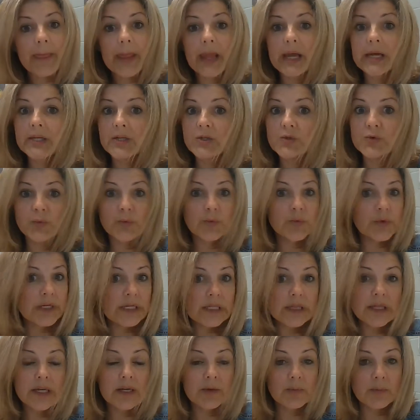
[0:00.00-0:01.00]
It is
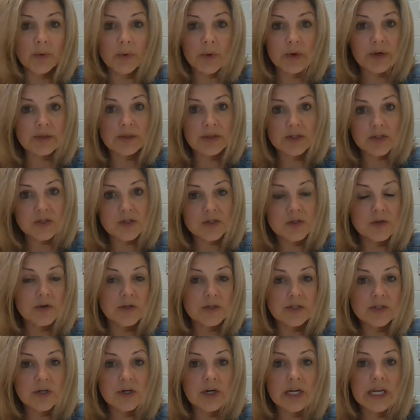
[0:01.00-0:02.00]
really important that
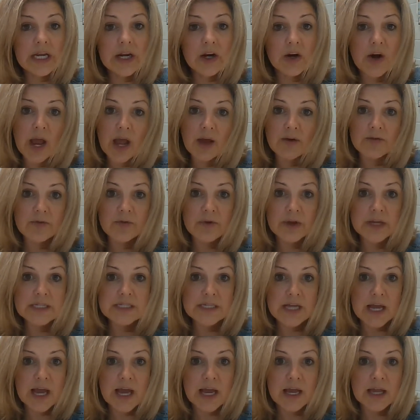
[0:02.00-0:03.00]
students are here every
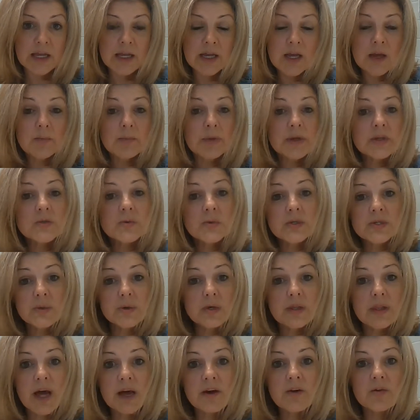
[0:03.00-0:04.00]
day because we do
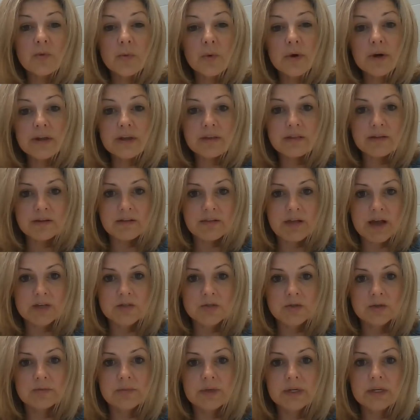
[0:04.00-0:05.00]
a lot of work in the
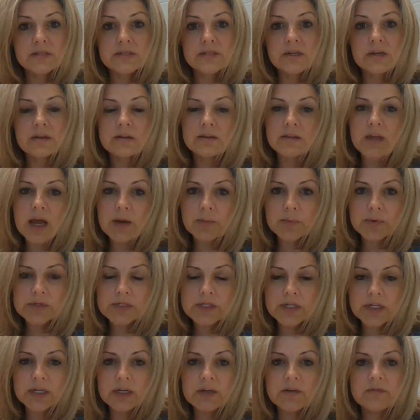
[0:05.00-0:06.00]
classroom that is
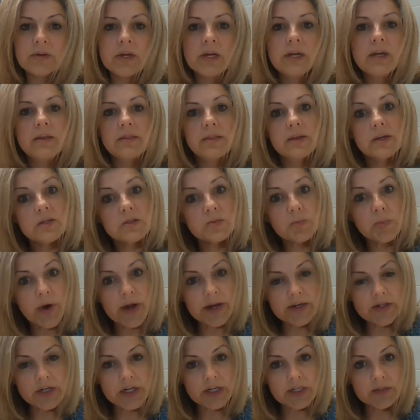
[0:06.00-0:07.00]
collaborative, that is
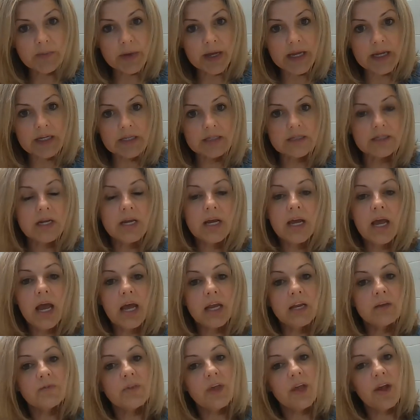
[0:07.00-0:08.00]
project-based,
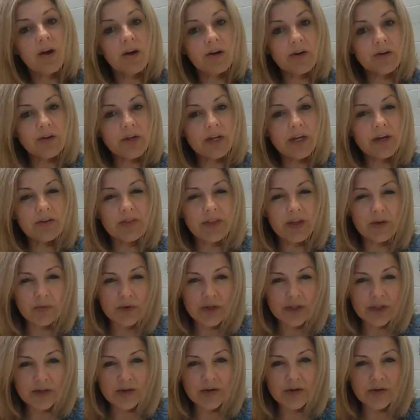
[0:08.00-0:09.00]
and if they aren't here, they
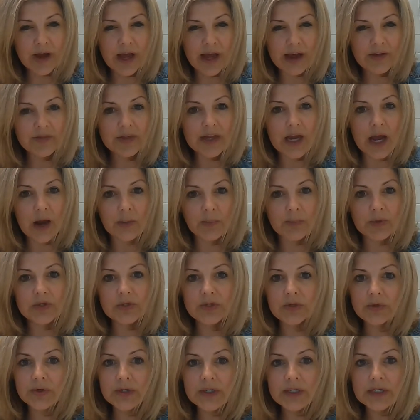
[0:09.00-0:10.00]
really don't have the
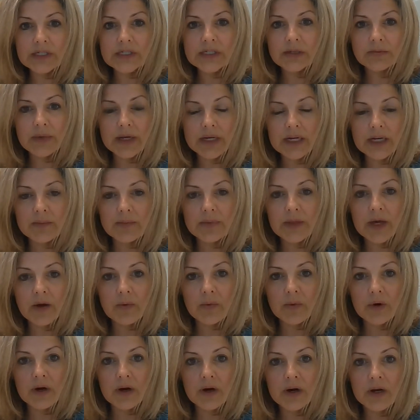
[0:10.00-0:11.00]
opportunity to make up that
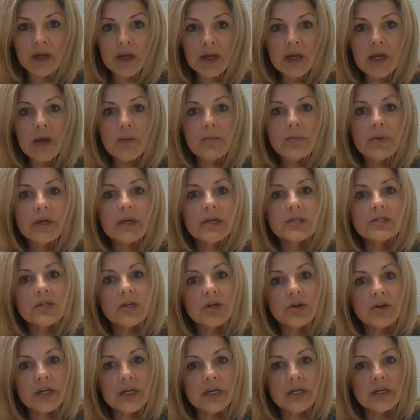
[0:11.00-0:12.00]
work because
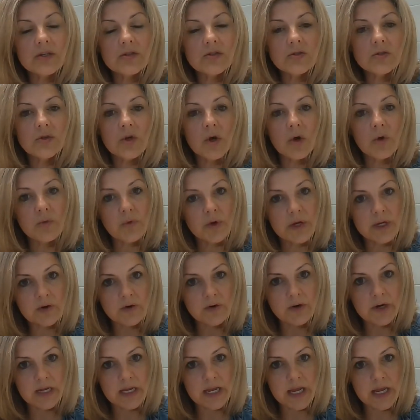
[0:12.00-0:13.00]
there is no
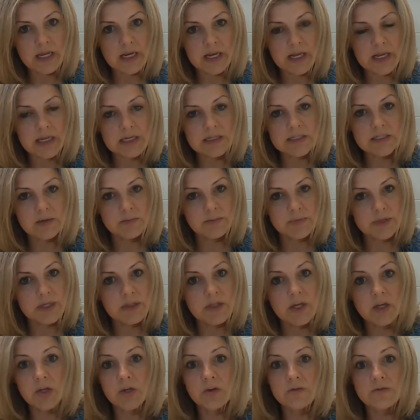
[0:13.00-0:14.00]
recreating something
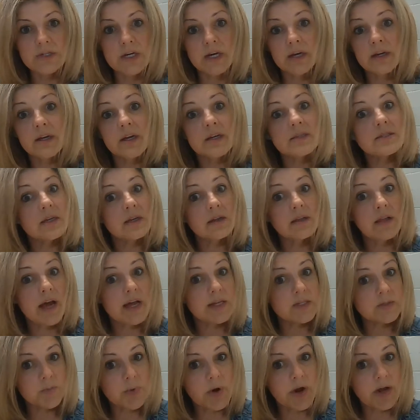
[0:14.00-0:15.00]
that you've done as a
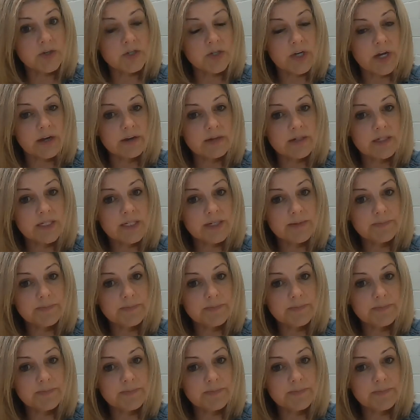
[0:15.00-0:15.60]
class project.